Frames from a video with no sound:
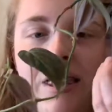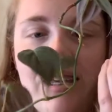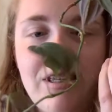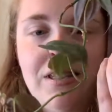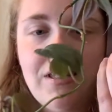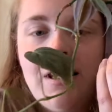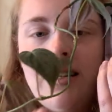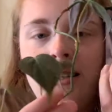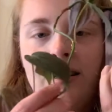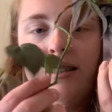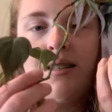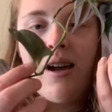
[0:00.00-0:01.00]
this
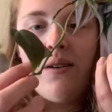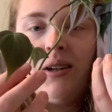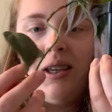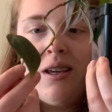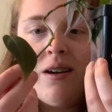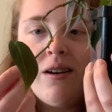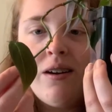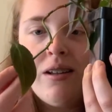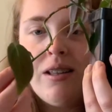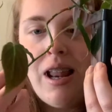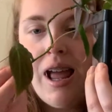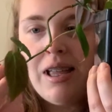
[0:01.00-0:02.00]
down here.
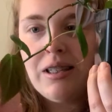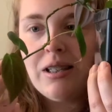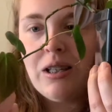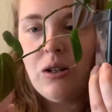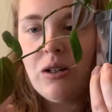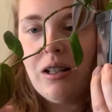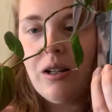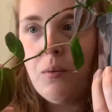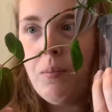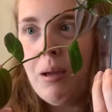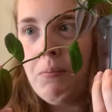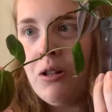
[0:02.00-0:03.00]
It has little
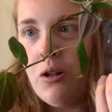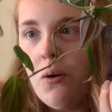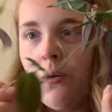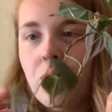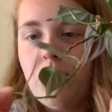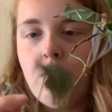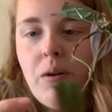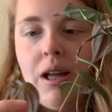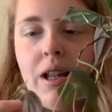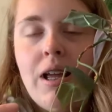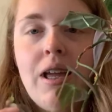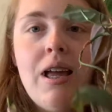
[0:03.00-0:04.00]
baby nodes,
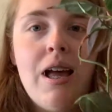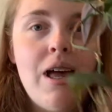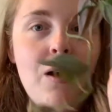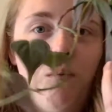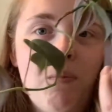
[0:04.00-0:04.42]
but it would